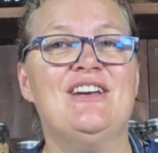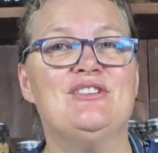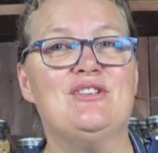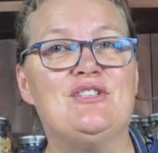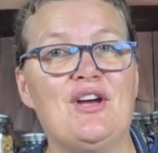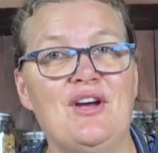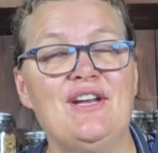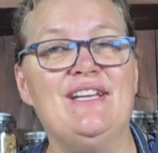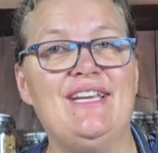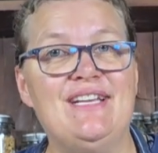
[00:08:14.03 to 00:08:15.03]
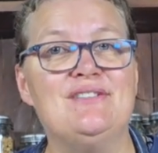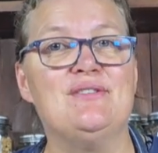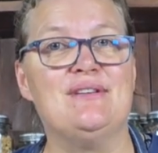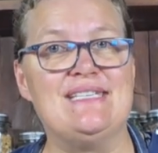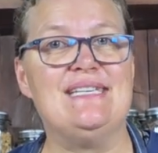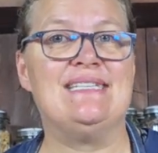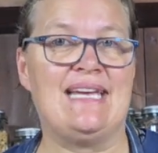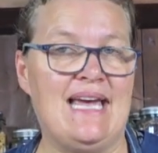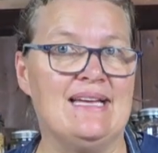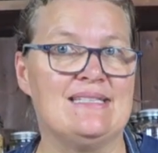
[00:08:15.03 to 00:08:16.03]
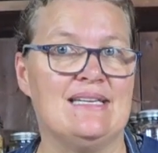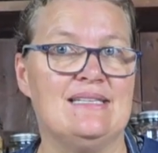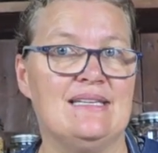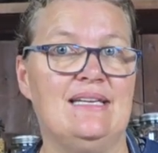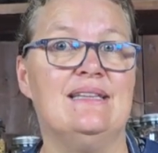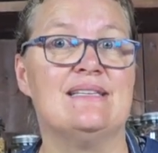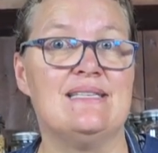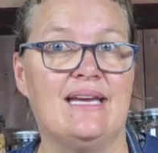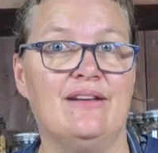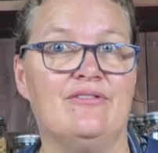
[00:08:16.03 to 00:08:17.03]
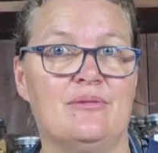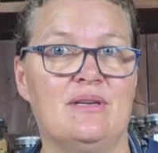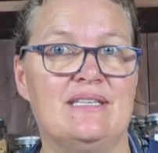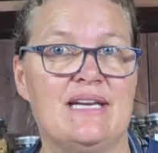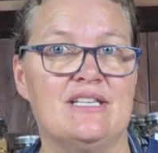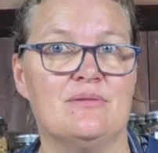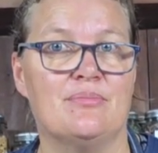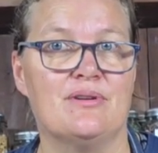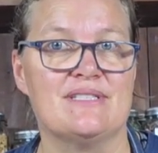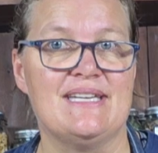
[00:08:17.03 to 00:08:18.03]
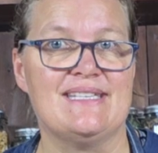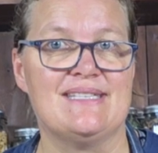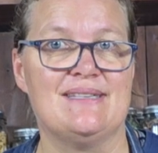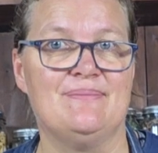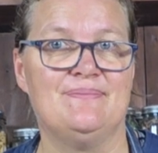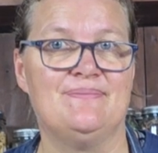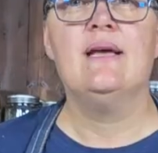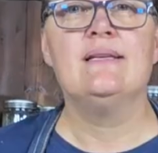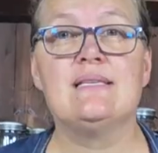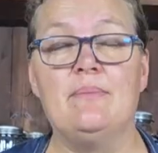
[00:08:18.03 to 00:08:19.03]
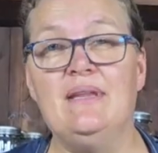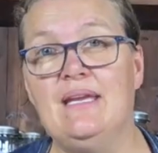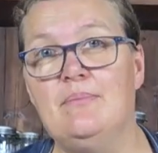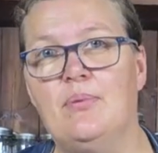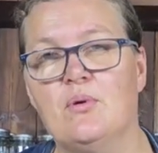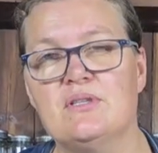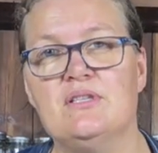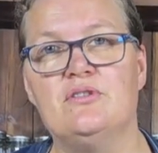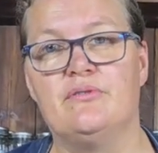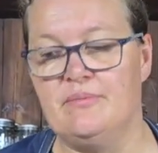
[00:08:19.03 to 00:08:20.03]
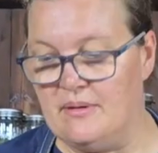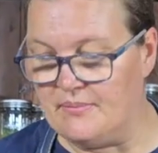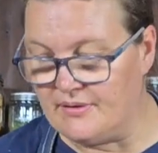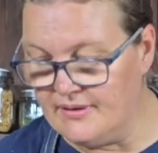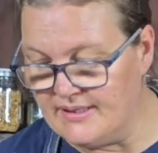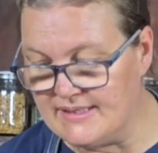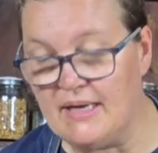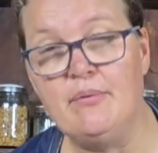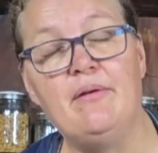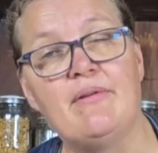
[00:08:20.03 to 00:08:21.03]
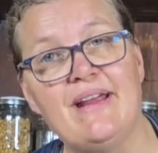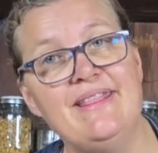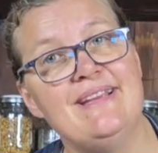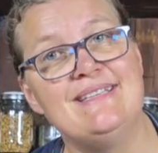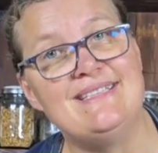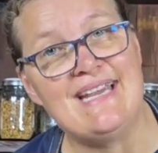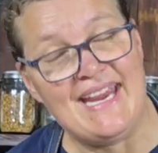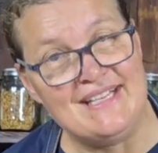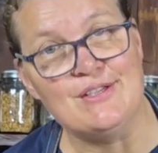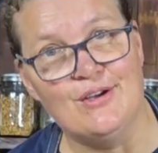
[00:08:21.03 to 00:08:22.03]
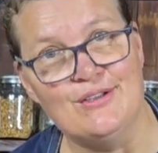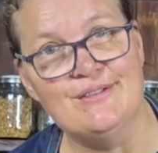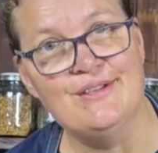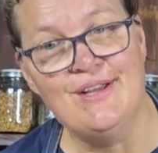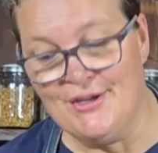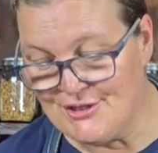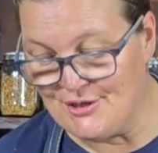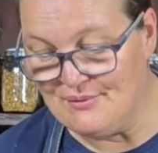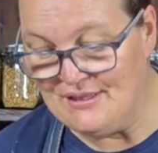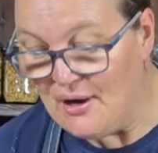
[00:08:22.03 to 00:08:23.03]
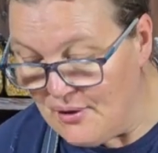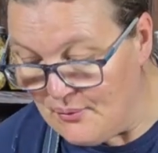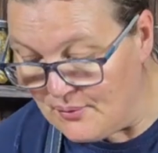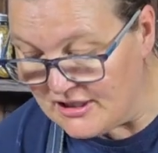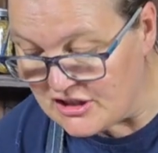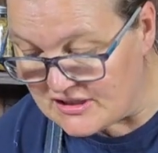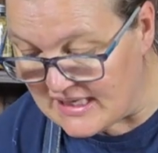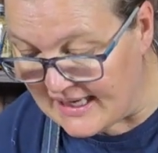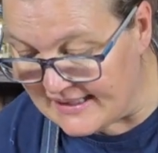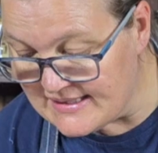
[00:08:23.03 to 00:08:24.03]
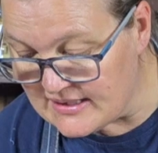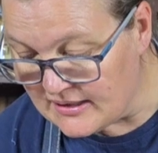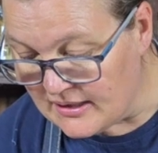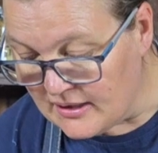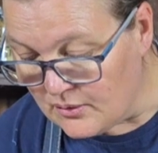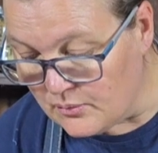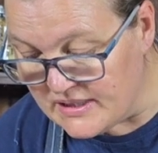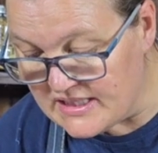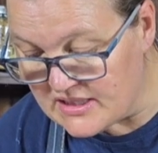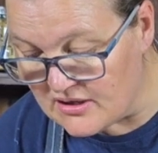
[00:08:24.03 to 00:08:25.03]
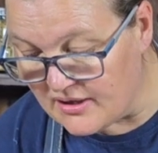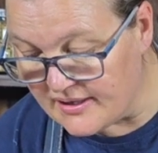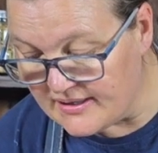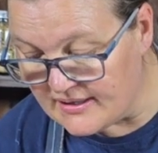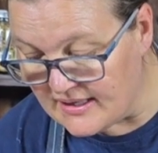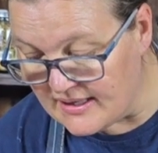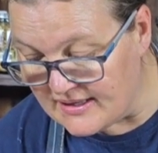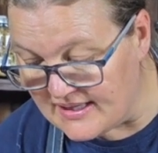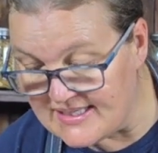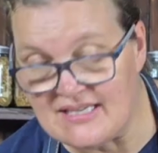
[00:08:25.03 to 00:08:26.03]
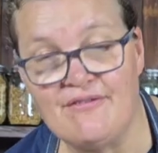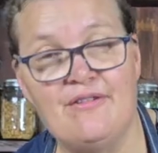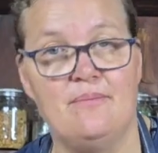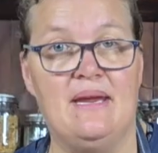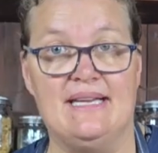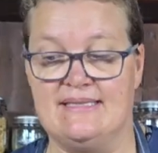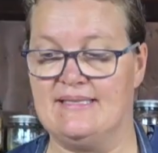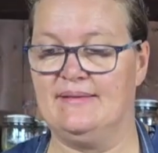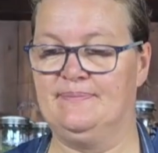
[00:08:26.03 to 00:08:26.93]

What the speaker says: to turn it into acetic acid in the second fermentation process. Something important to remember is that we write the date on, so we know which date we started this ferment.